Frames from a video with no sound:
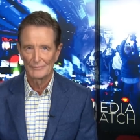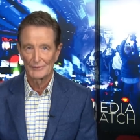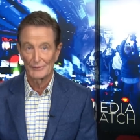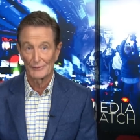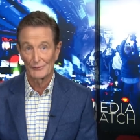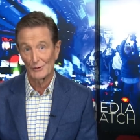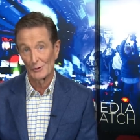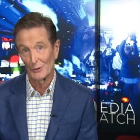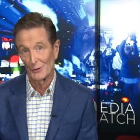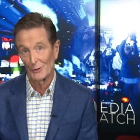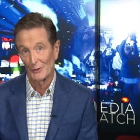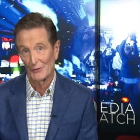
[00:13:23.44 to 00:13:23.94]
which of
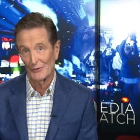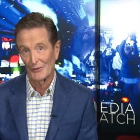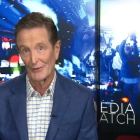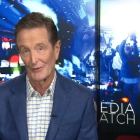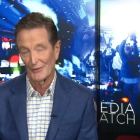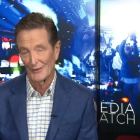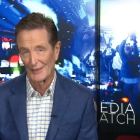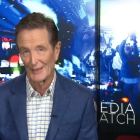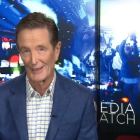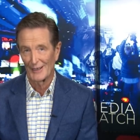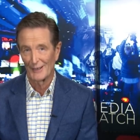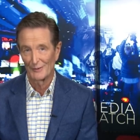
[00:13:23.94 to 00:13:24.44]
course
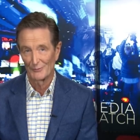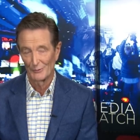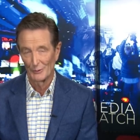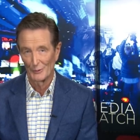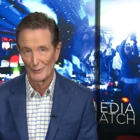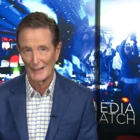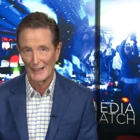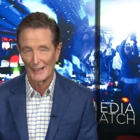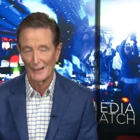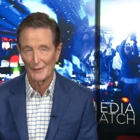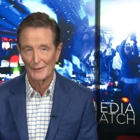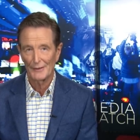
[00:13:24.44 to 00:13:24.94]
is now
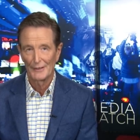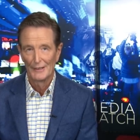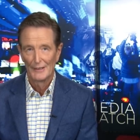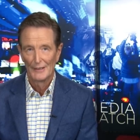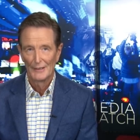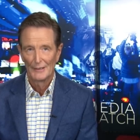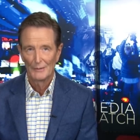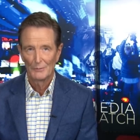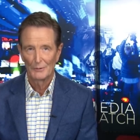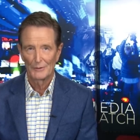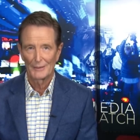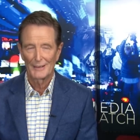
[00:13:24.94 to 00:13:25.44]
ruled out,
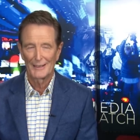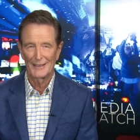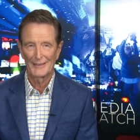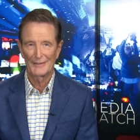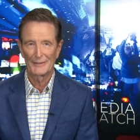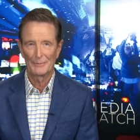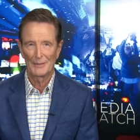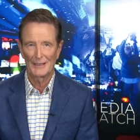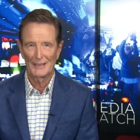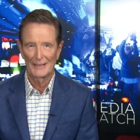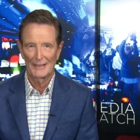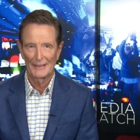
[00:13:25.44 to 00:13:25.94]
would
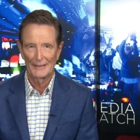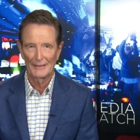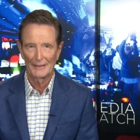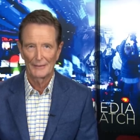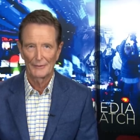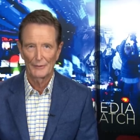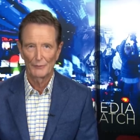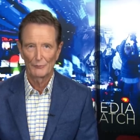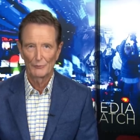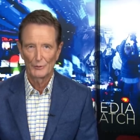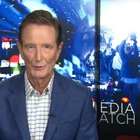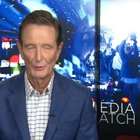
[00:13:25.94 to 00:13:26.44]
undermine
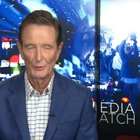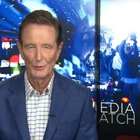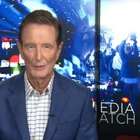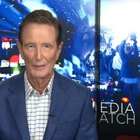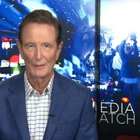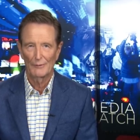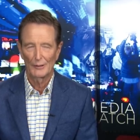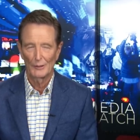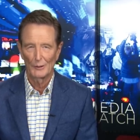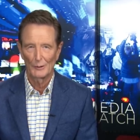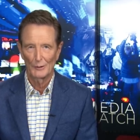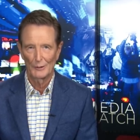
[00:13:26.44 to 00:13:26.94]
the rule
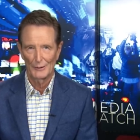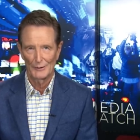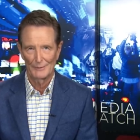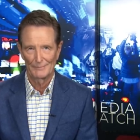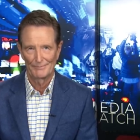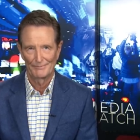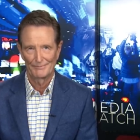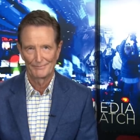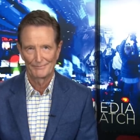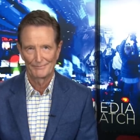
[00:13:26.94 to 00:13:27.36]
of law.